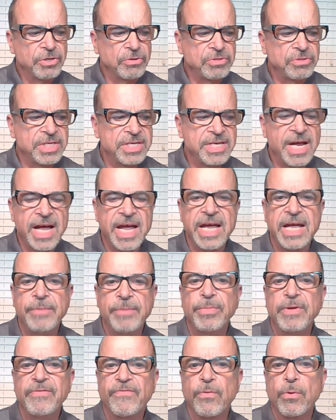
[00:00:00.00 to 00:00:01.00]
So
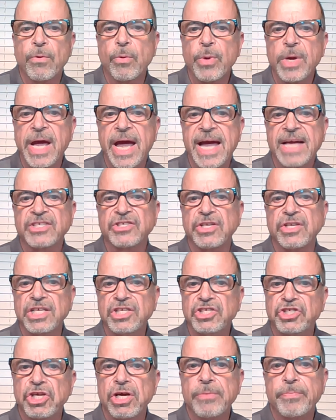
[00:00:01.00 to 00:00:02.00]
tonight, before we
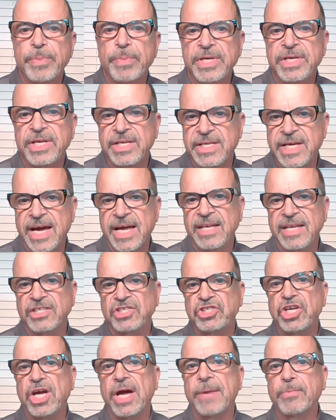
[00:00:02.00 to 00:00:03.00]
actually jump into
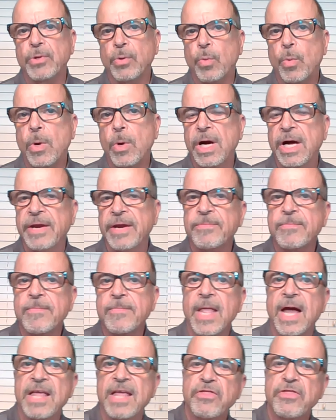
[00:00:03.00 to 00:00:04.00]
Titus chapter
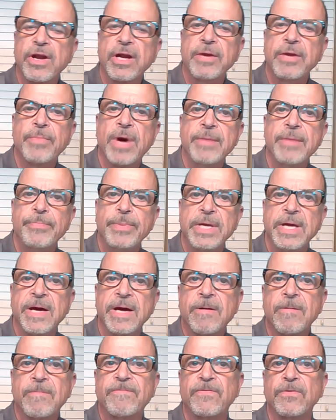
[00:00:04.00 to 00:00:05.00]
1, I thought it might be
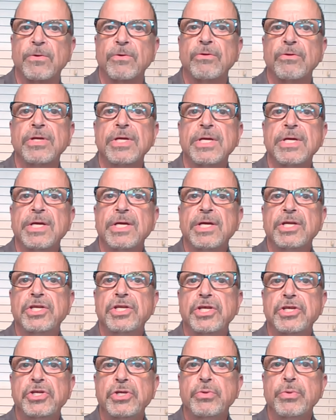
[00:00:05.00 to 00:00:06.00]
helpful
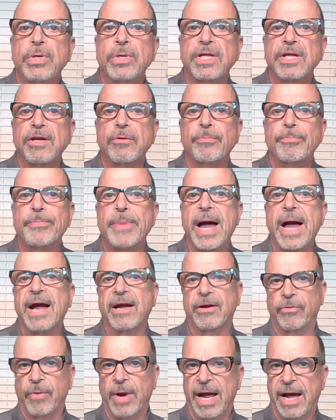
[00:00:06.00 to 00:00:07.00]
to do a little
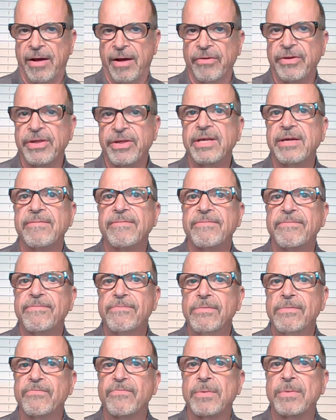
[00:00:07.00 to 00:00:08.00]
background
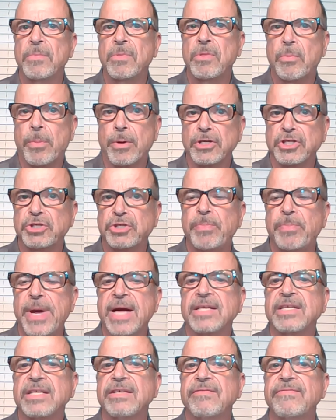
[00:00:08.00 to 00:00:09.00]
from the
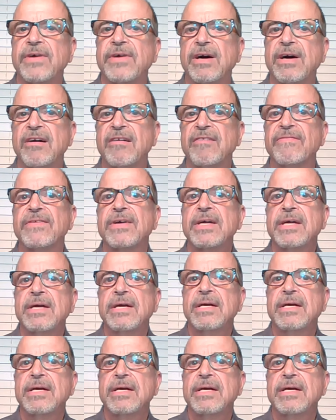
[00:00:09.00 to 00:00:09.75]
perspective of